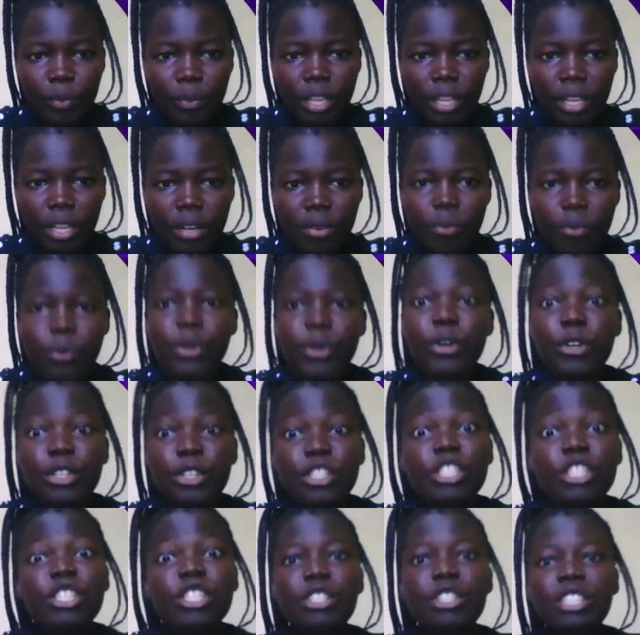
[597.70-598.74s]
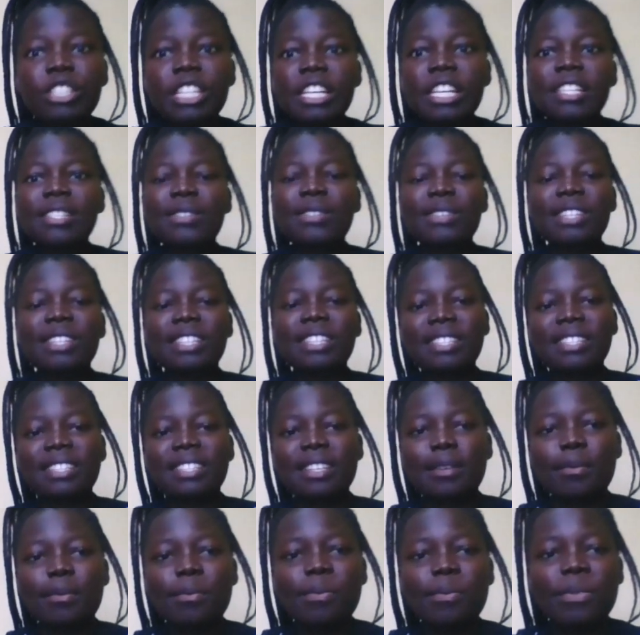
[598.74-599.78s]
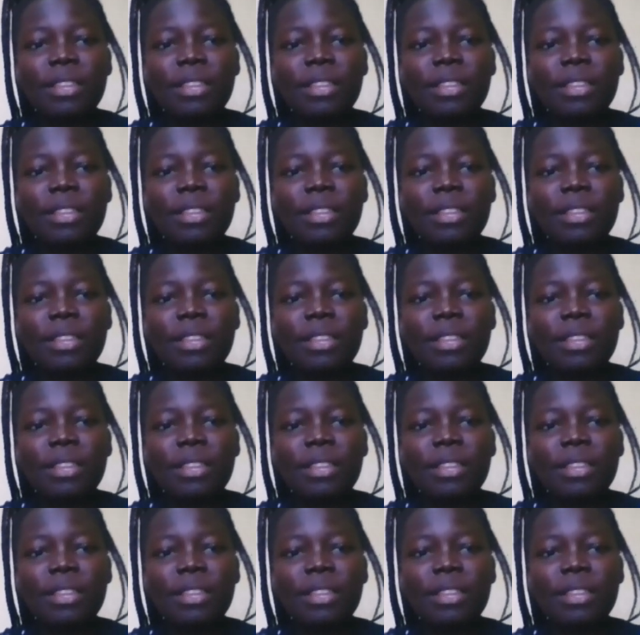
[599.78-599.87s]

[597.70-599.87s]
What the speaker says: We continue just doing the same